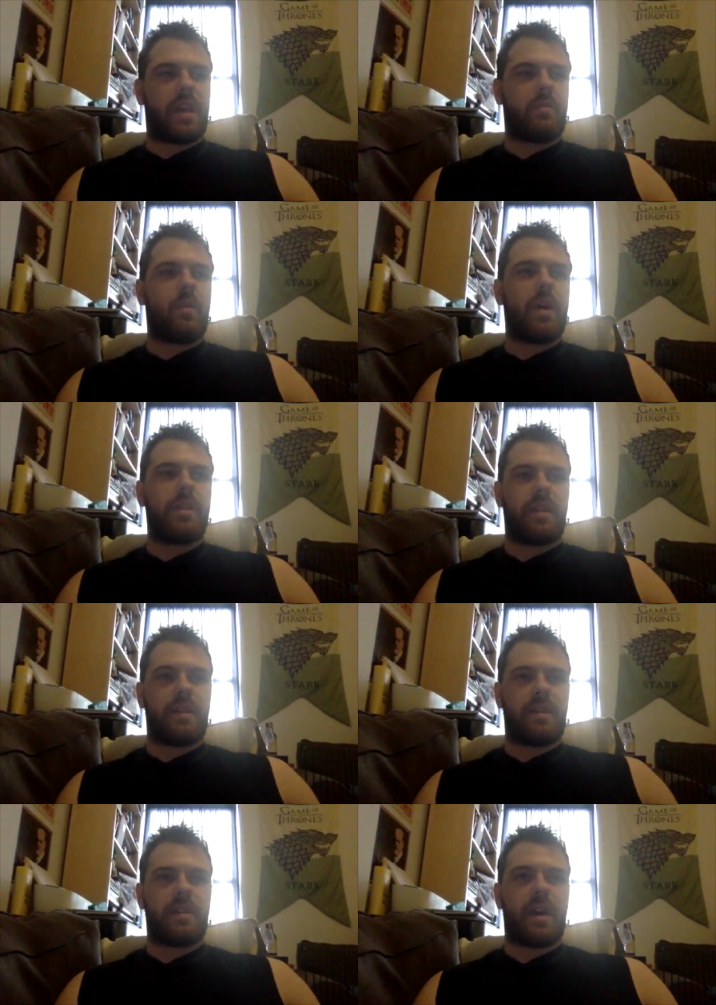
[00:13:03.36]
And one
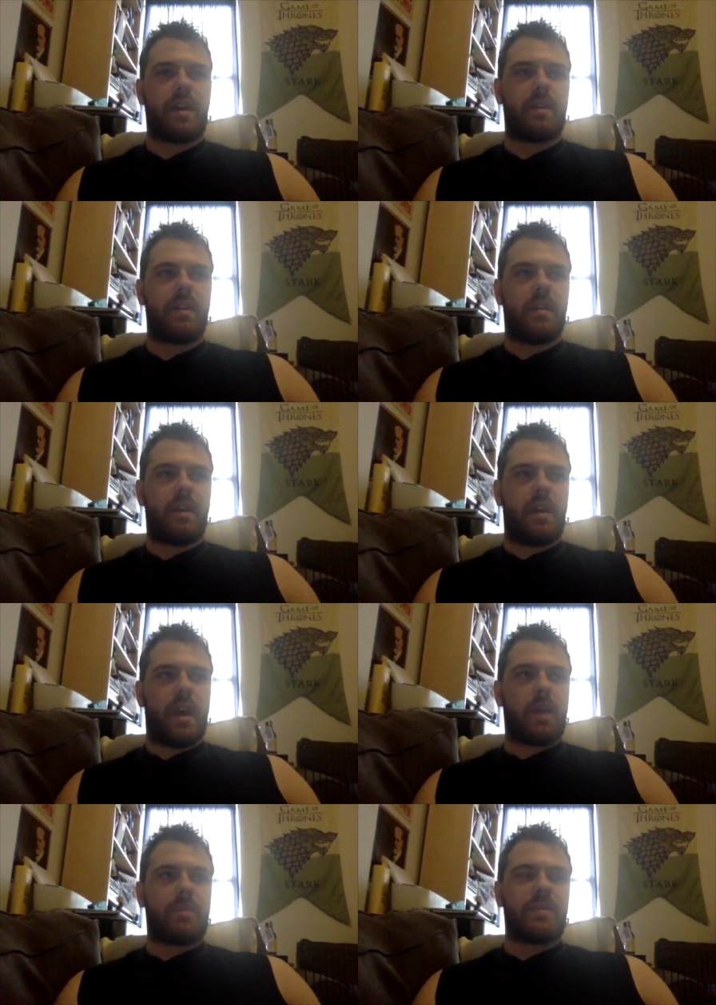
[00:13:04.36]
thing that
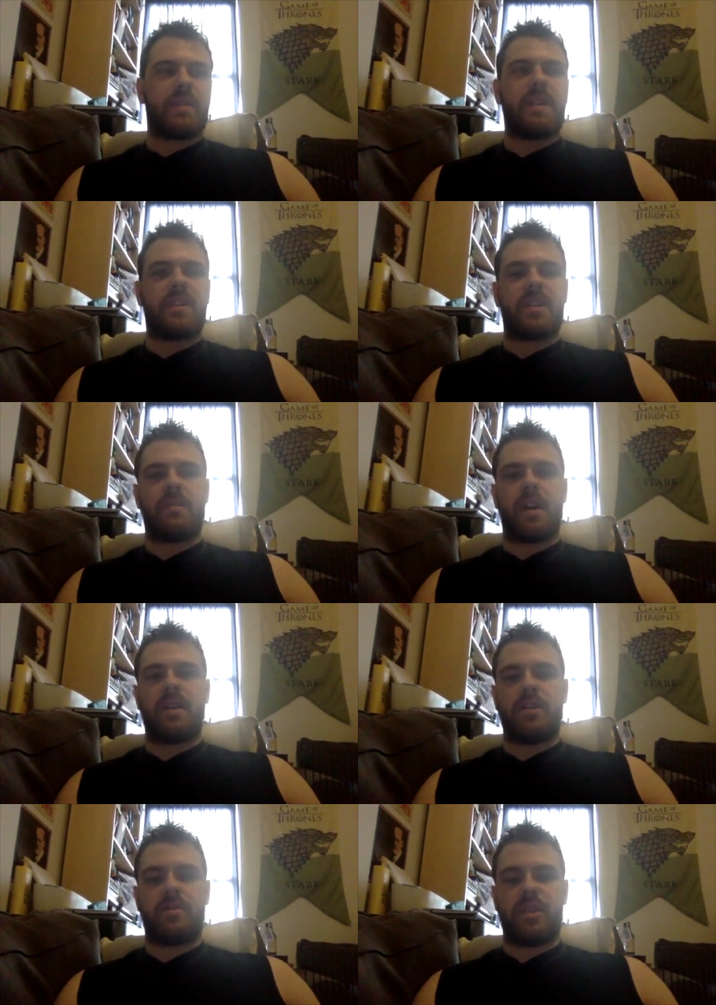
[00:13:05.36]
happens a decent amount
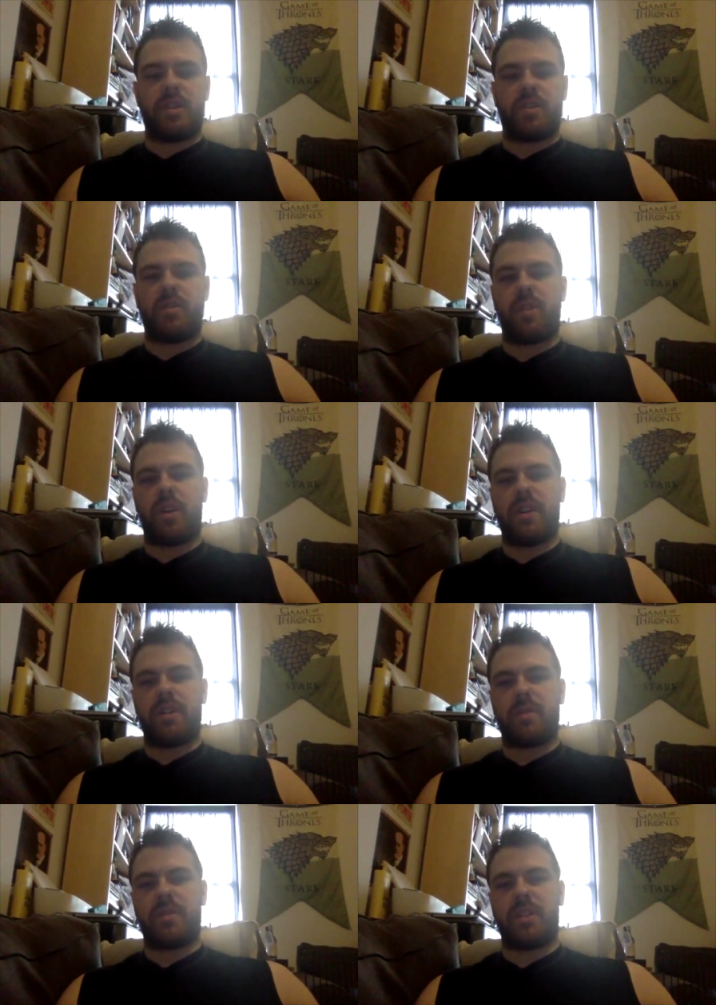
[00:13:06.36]
in traditional markets
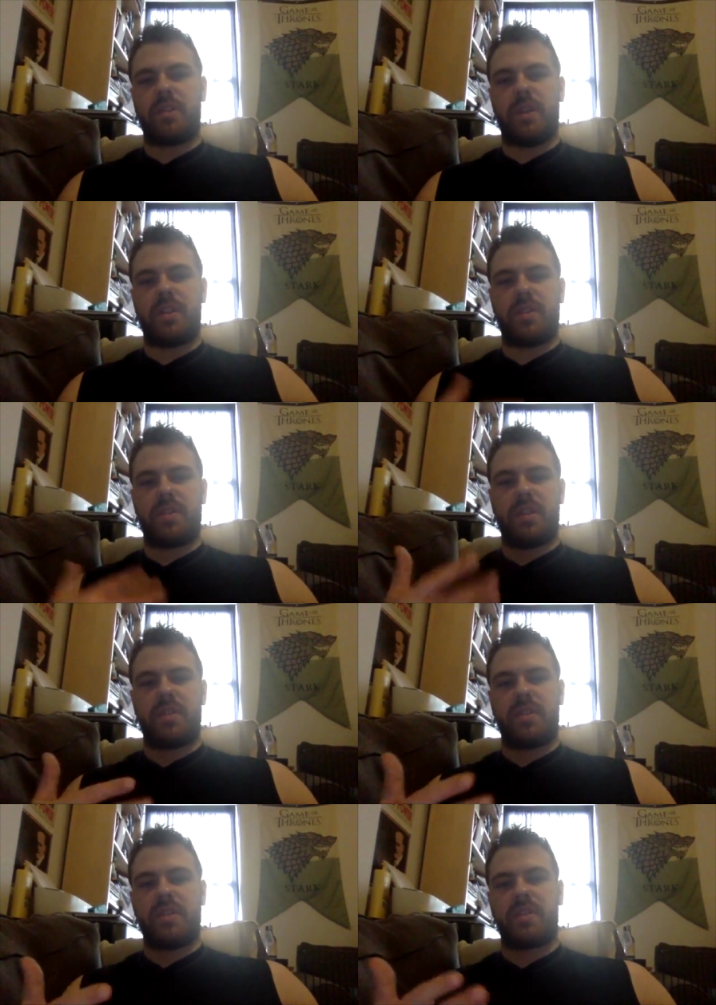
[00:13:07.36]
when situations such
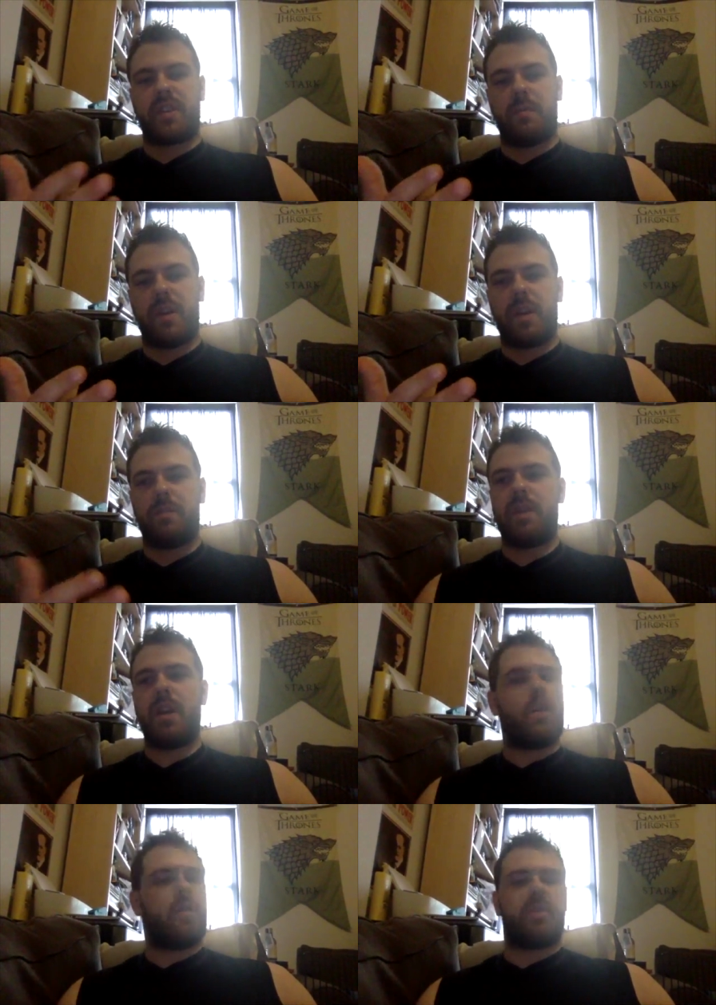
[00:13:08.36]
as this come up,
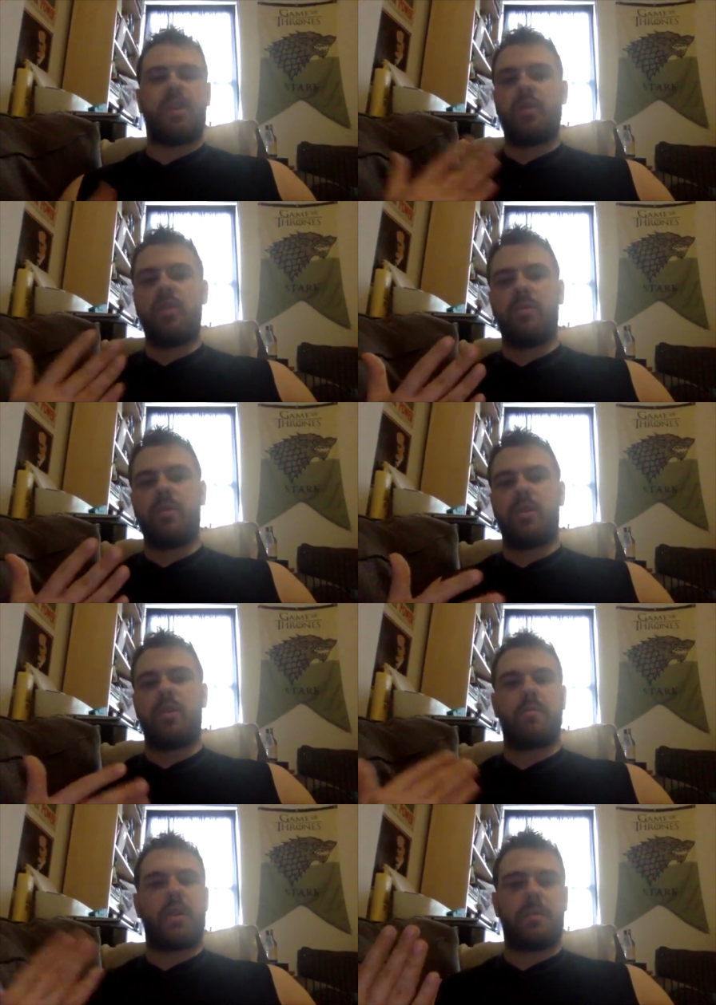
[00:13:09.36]
with like Uber
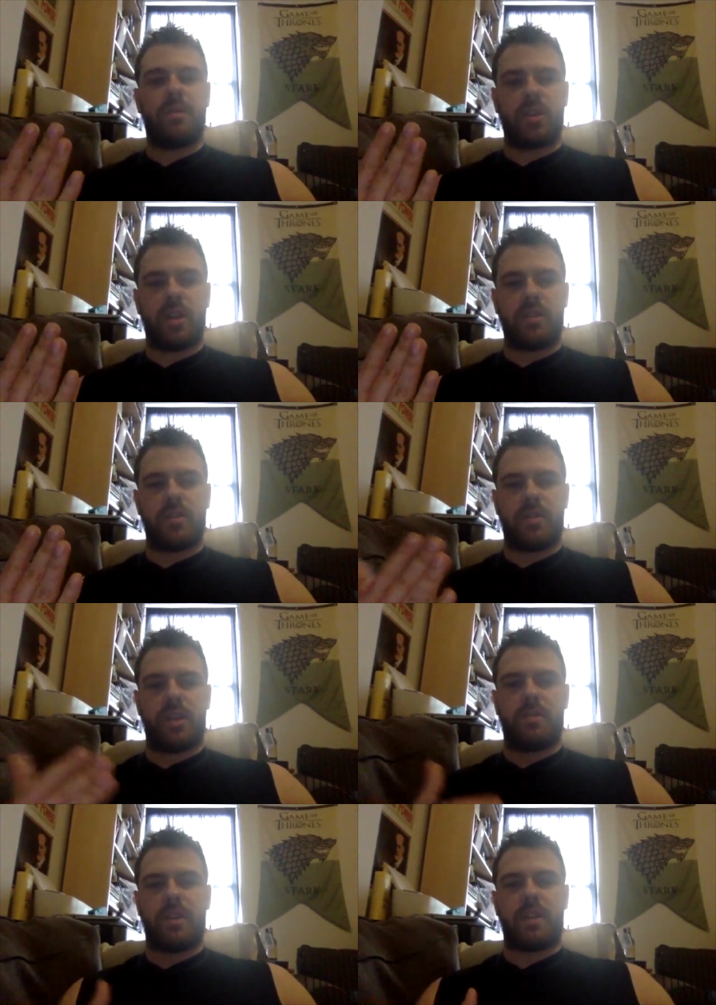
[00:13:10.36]
or Papa John's or
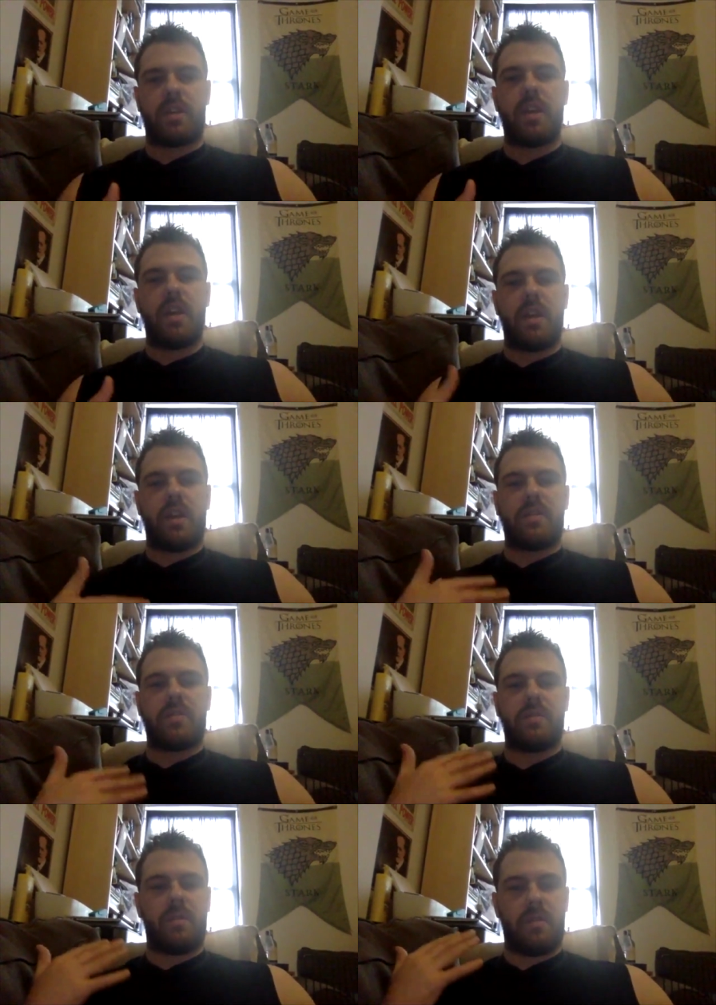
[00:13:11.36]
something,
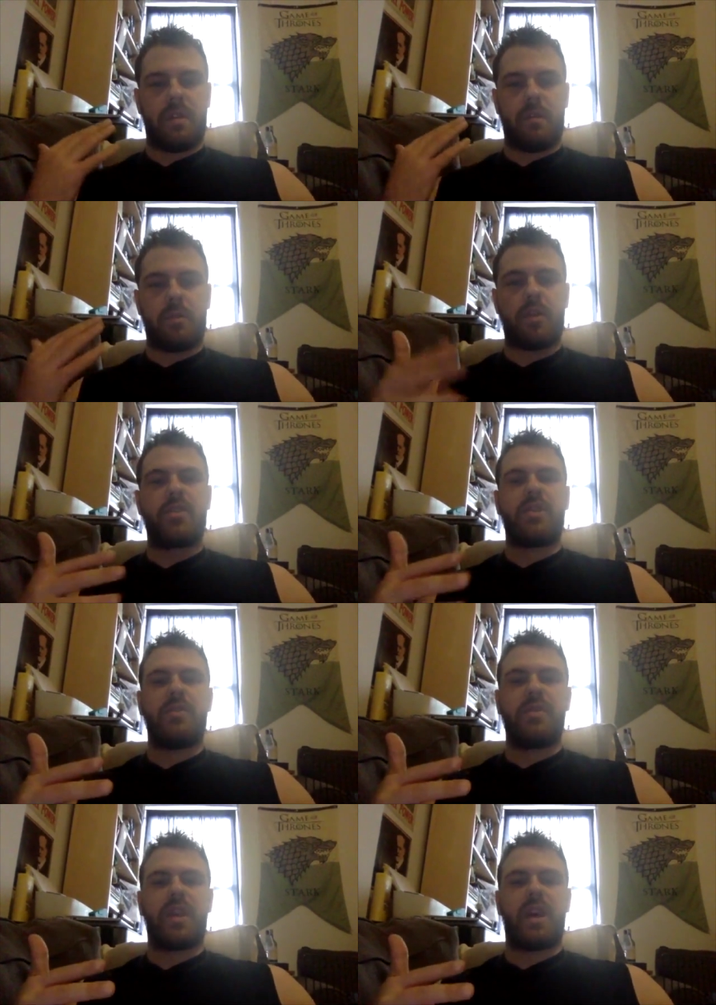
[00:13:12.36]
is the person
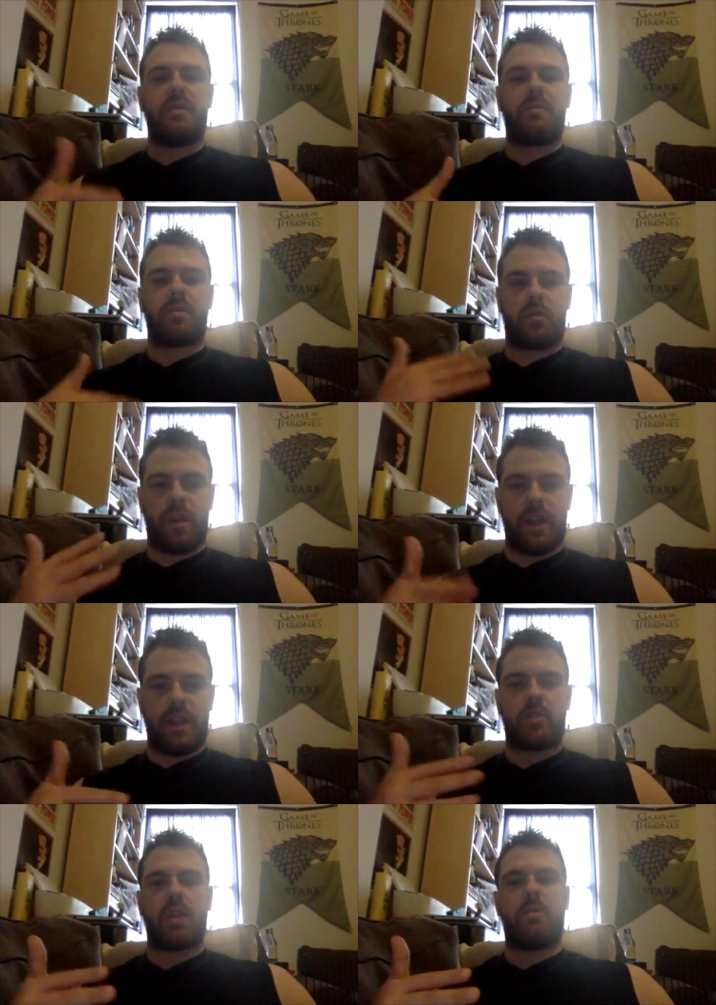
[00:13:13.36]
who's kind of
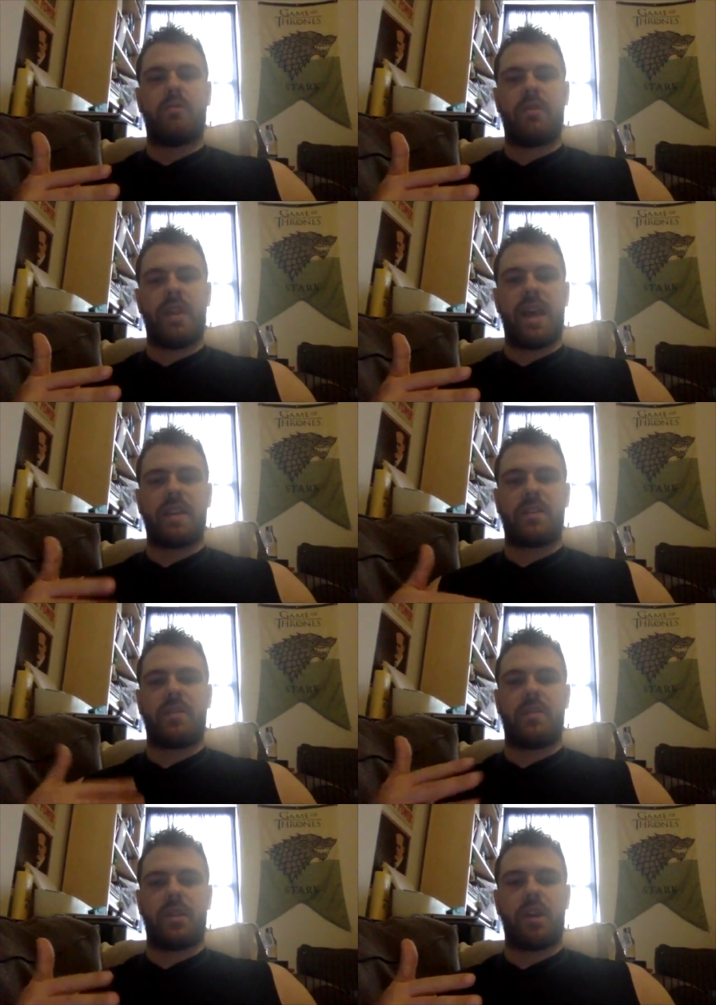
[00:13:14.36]
creating trouble for the asset
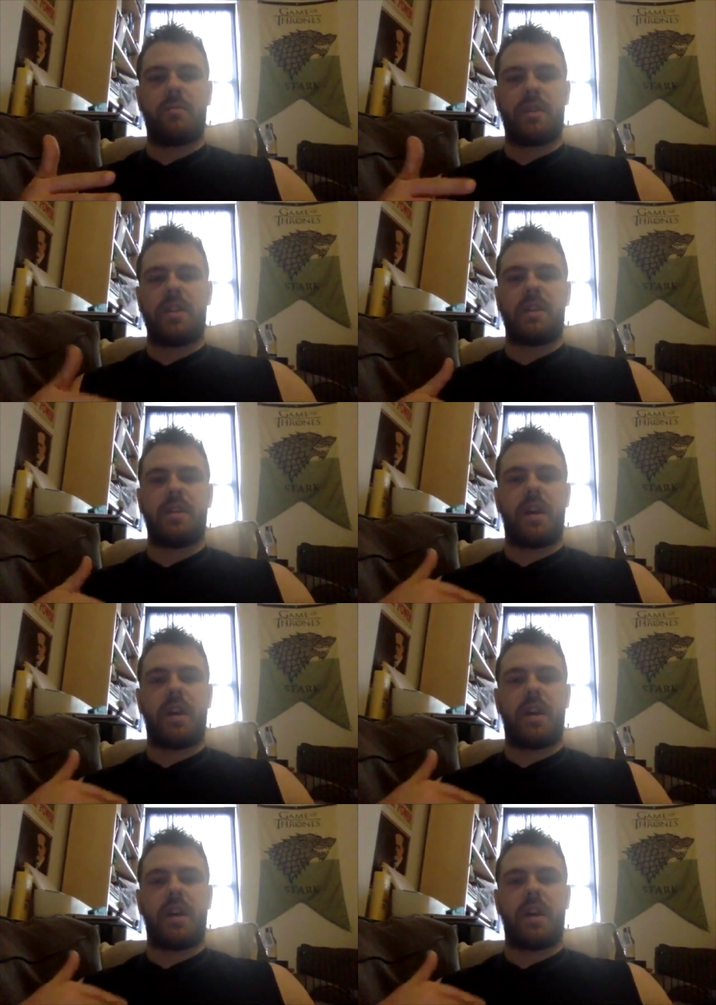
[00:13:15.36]
or the company